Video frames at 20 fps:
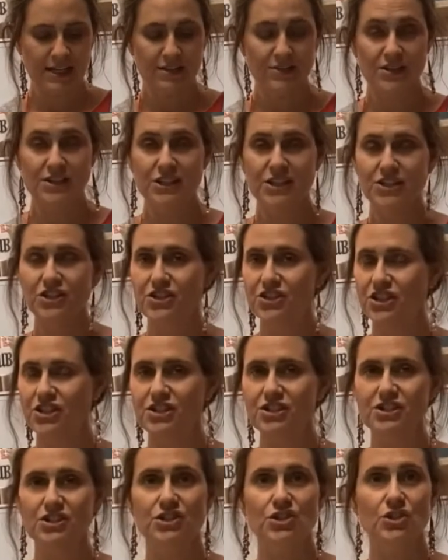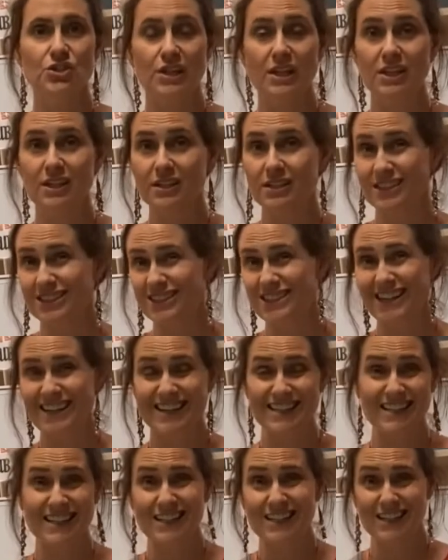This is just a trick and a
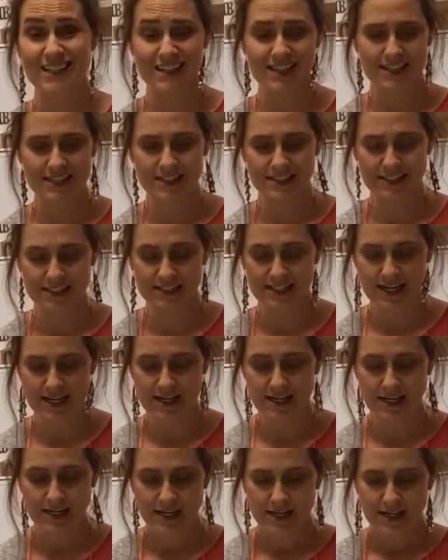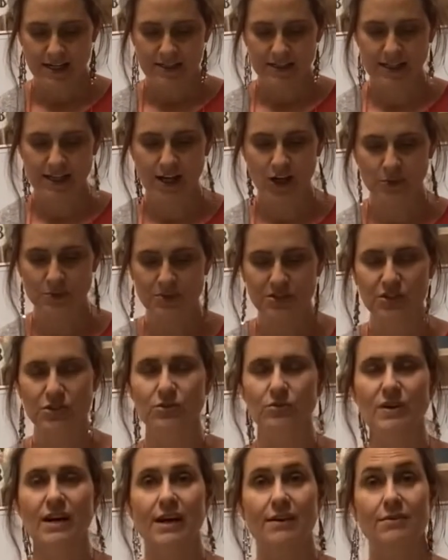technique, I guess to say, that helps
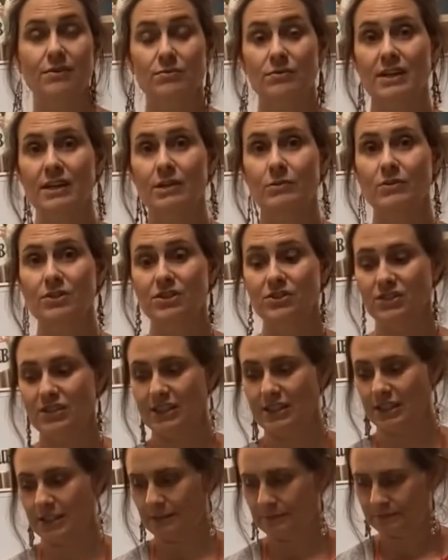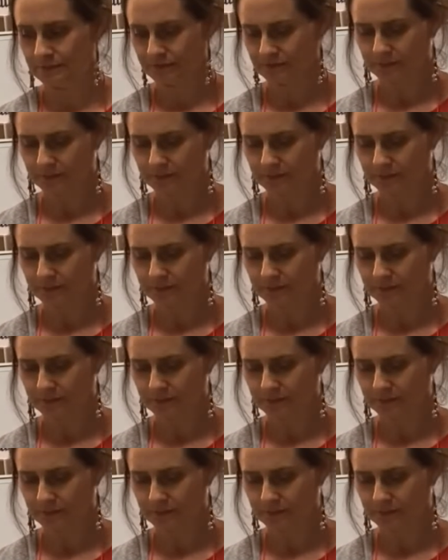you have it ready when you need it.